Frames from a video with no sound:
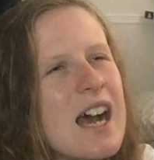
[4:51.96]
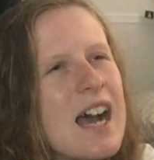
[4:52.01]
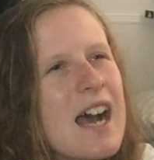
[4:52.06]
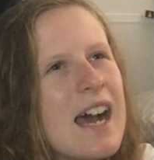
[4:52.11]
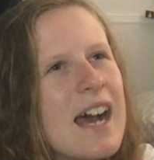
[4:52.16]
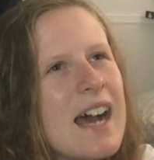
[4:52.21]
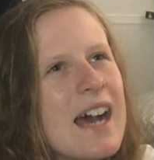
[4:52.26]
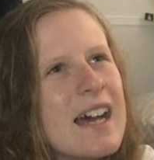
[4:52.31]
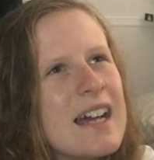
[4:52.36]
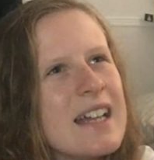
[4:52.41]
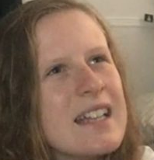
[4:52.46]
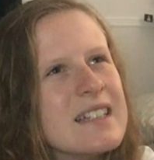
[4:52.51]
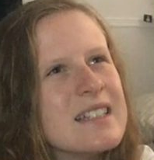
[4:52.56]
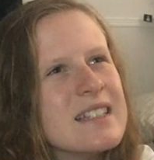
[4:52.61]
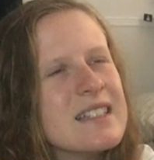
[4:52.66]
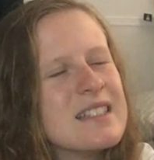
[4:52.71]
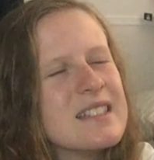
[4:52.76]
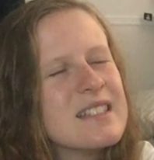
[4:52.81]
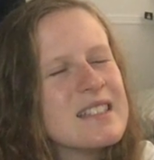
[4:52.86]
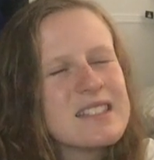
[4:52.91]

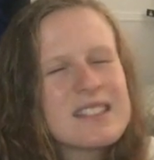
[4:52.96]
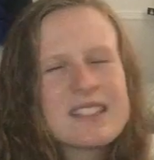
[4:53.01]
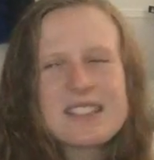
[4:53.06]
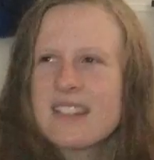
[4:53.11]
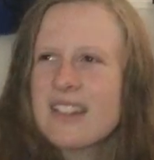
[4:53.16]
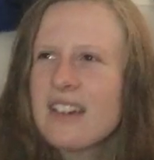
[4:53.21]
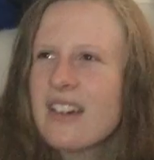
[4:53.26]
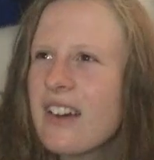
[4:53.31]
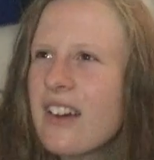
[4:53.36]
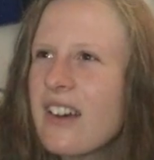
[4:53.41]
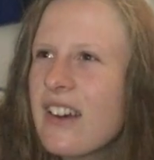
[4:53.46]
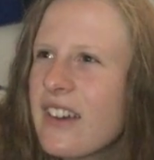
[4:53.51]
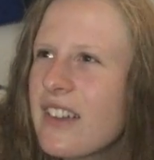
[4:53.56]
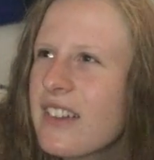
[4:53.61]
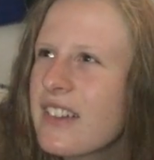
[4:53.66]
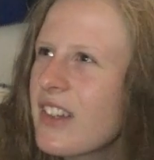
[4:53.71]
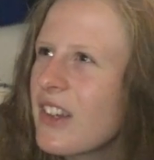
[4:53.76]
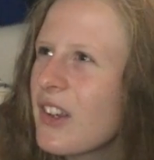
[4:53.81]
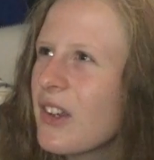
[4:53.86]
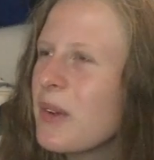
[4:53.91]
and oh,
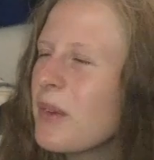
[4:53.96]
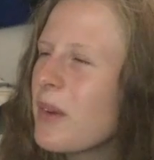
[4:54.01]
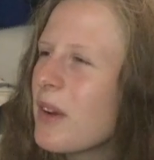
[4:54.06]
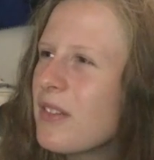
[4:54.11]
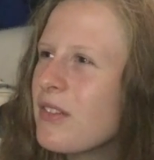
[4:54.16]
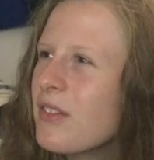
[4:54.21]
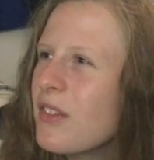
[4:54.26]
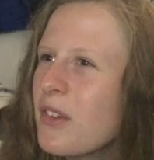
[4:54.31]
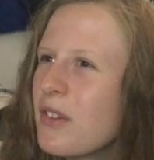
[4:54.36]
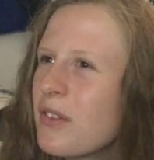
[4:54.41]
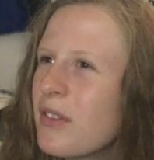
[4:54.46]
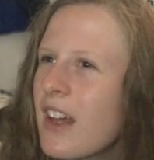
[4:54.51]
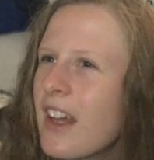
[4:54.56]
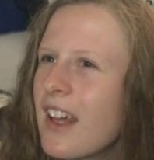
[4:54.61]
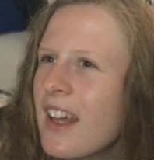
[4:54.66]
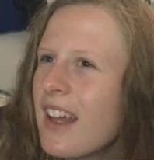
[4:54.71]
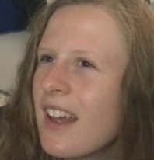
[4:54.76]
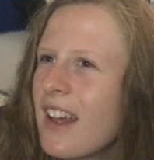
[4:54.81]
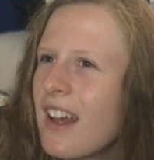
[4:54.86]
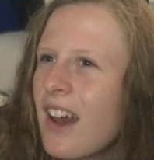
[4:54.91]
I don't know who my fourth.
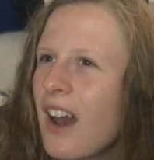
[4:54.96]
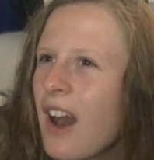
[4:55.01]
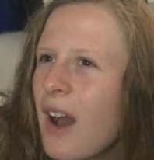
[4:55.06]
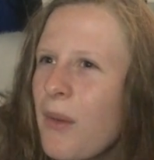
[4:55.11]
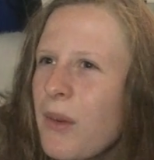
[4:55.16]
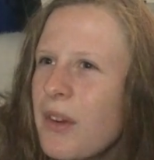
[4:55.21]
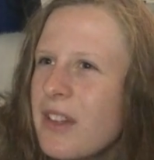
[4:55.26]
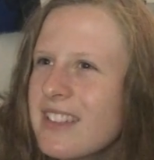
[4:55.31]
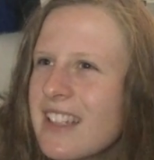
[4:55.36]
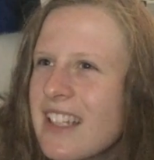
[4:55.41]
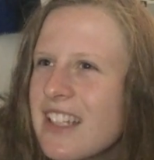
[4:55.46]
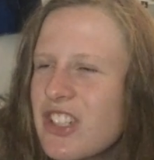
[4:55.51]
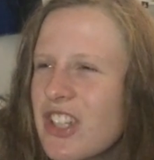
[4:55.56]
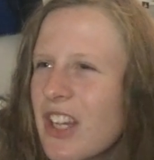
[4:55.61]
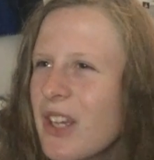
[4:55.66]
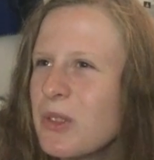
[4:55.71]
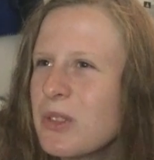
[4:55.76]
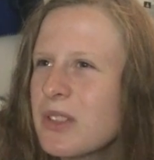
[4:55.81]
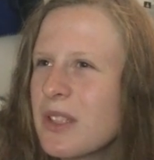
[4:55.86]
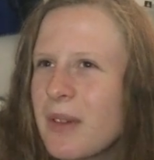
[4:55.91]
I want to say
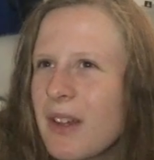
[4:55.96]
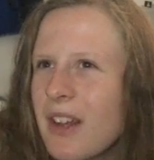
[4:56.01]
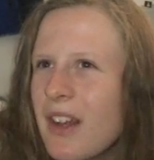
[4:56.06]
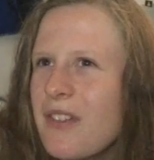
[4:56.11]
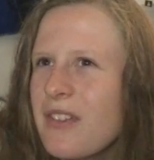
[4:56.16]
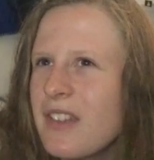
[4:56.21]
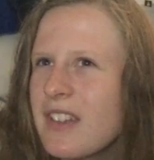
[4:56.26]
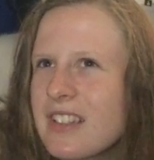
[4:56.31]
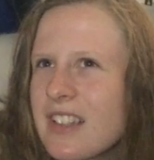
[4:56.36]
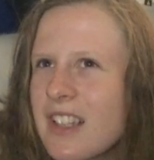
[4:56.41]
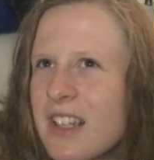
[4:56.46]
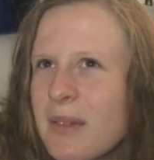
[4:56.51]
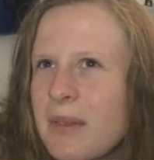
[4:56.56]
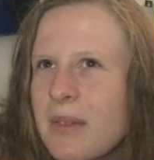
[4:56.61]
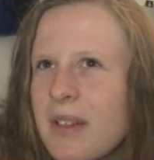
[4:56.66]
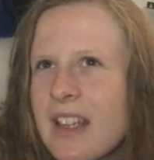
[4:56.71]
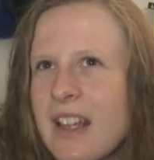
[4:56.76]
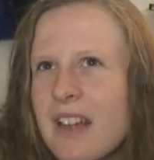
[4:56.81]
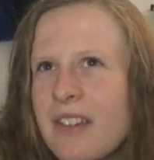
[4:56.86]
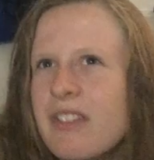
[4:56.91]
Chelsea, but I don't think it's going to
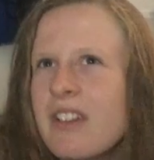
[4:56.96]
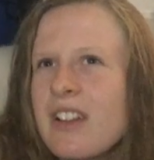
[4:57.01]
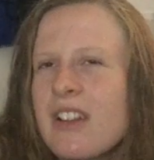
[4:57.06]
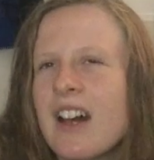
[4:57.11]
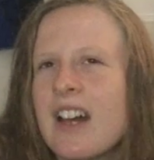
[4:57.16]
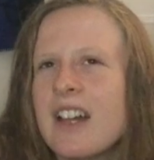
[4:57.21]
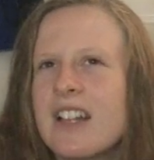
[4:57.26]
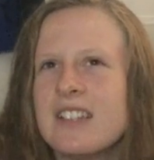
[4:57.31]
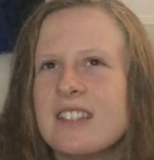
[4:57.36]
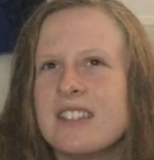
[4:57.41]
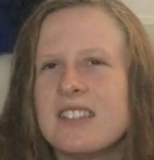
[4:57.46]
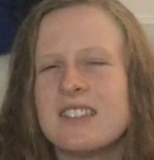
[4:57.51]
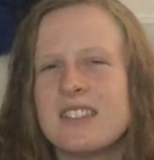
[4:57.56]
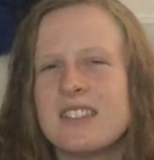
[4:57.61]
be. I feel like